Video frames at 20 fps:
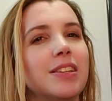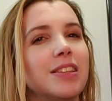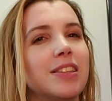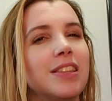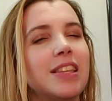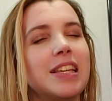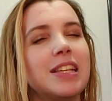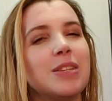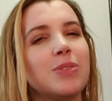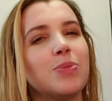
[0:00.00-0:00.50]

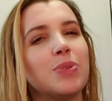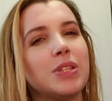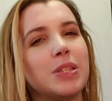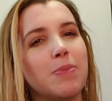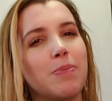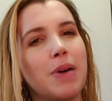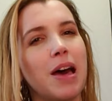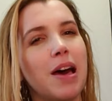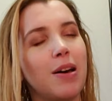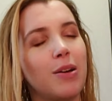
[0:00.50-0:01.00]
This was
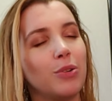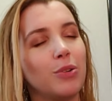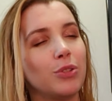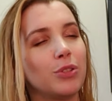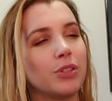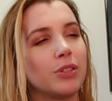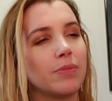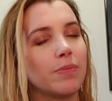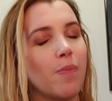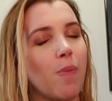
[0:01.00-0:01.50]

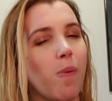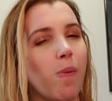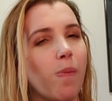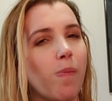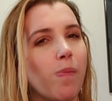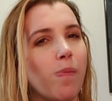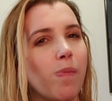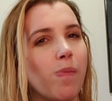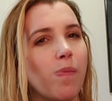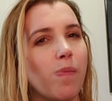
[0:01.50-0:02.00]
about
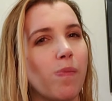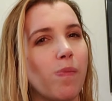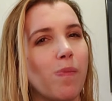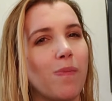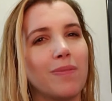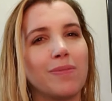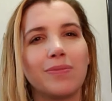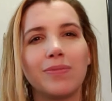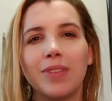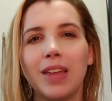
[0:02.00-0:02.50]

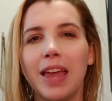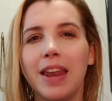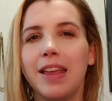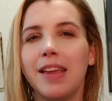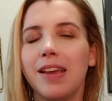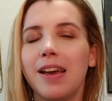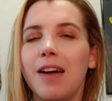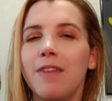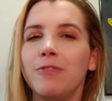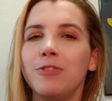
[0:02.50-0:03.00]
getting
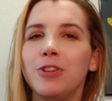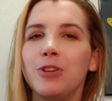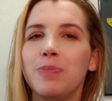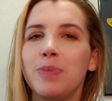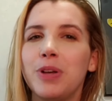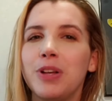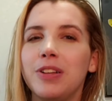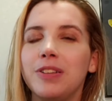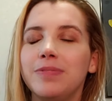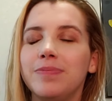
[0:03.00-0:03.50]

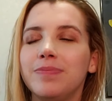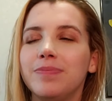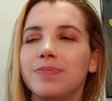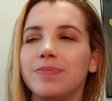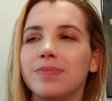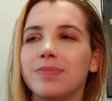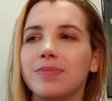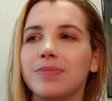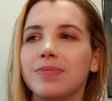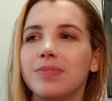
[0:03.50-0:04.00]
comfortable
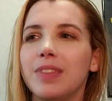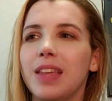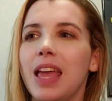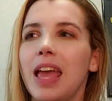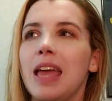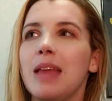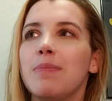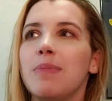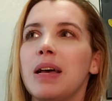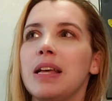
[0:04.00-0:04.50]

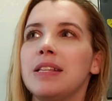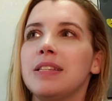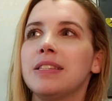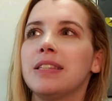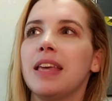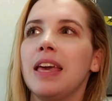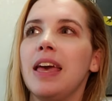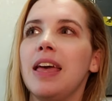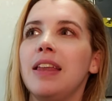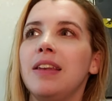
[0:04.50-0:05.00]
in my
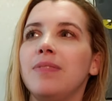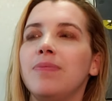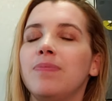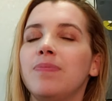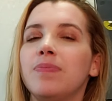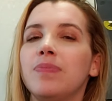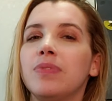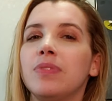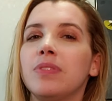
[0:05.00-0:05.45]
skin,